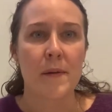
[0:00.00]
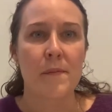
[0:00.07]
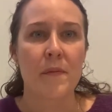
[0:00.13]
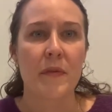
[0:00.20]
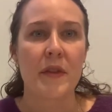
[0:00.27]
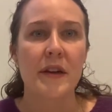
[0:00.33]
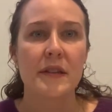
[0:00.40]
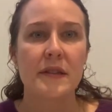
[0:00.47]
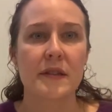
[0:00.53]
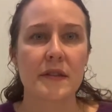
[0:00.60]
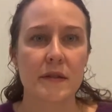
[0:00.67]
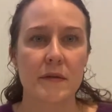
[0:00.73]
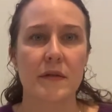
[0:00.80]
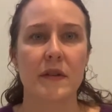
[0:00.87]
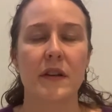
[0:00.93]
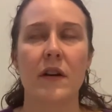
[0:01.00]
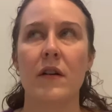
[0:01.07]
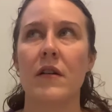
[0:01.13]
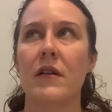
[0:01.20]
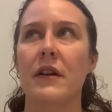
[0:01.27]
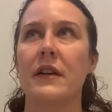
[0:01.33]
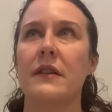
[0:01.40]
This
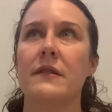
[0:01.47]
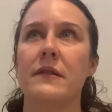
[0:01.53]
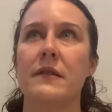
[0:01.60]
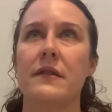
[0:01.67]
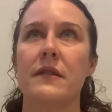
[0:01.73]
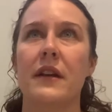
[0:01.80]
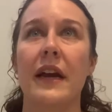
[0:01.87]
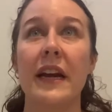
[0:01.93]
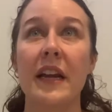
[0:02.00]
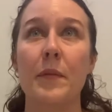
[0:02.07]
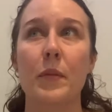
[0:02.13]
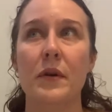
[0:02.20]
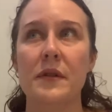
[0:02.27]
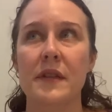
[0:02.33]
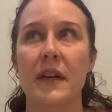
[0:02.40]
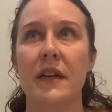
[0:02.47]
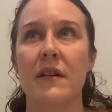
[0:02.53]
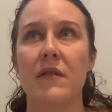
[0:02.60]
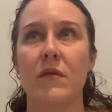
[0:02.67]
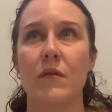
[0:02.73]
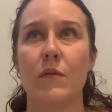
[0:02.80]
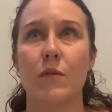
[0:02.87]
yarn is 80%
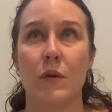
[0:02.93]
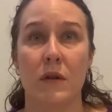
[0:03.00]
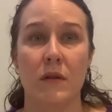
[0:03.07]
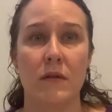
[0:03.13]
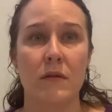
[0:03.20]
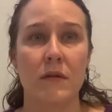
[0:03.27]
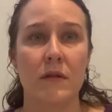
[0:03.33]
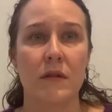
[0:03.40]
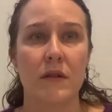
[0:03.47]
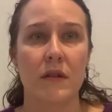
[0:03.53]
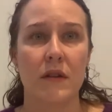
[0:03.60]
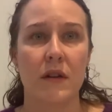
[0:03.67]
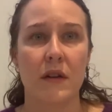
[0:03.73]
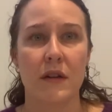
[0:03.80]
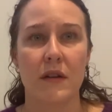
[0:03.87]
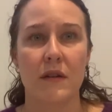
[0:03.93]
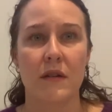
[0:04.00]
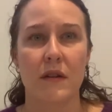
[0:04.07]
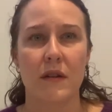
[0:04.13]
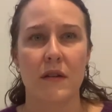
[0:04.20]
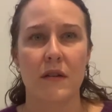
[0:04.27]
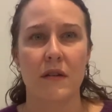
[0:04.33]
wool,
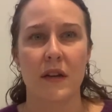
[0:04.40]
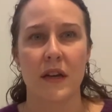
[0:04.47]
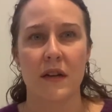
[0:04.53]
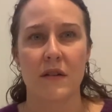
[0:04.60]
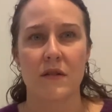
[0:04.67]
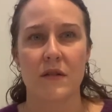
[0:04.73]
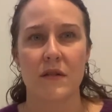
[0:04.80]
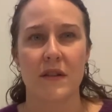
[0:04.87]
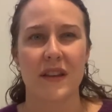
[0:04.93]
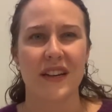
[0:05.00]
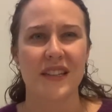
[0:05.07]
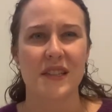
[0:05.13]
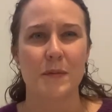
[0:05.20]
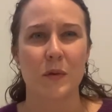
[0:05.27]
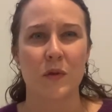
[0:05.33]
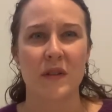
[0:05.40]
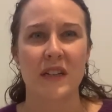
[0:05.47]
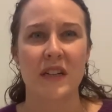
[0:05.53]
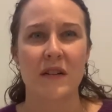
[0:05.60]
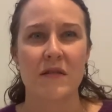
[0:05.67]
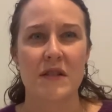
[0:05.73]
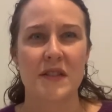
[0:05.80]
and I think it's
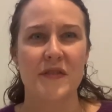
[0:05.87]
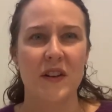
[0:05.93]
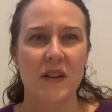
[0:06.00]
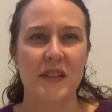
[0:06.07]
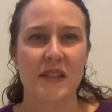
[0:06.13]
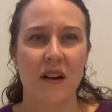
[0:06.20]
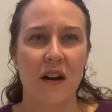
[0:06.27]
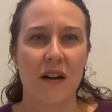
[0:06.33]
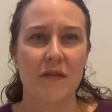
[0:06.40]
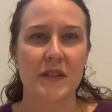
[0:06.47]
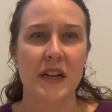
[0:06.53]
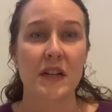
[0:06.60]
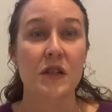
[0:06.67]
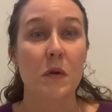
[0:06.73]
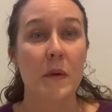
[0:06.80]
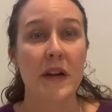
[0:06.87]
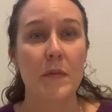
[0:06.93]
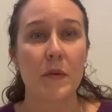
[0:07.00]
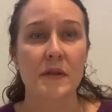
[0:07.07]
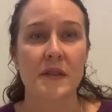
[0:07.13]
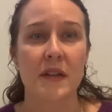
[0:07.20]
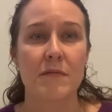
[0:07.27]
merino. It's very soft, and
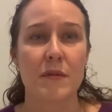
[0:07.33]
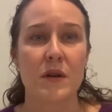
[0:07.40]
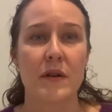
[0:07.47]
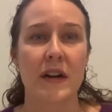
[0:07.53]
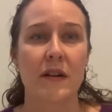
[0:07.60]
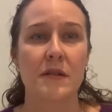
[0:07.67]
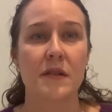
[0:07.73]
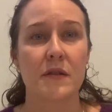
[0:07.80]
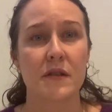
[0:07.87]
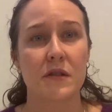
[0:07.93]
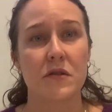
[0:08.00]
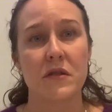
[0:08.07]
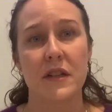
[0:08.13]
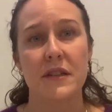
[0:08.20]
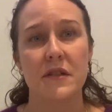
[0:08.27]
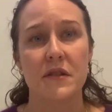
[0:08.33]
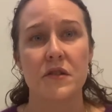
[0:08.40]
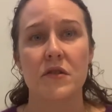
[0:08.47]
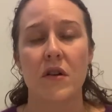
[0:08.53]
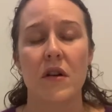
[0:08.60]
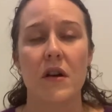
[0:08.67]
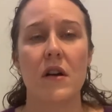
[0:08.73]
20% mohair, so it's nice and
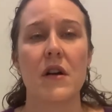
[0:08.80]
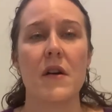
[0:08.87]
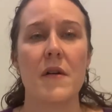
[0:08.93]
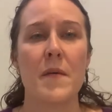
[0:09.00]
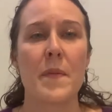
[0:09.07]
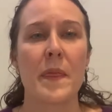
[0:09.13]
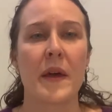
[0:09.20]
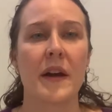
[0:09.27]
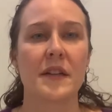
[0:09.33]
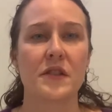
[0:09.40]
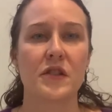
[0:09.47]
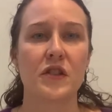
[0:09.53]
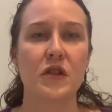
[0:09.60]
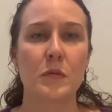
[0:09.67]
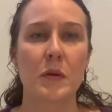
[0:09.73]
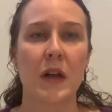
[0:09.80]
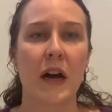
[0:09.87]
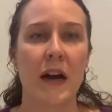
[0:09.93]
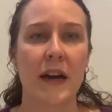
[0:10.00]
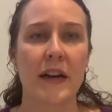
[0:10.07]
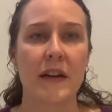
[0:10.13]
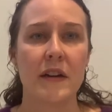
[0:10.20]
strong. It's
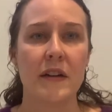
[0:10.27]
2-ply.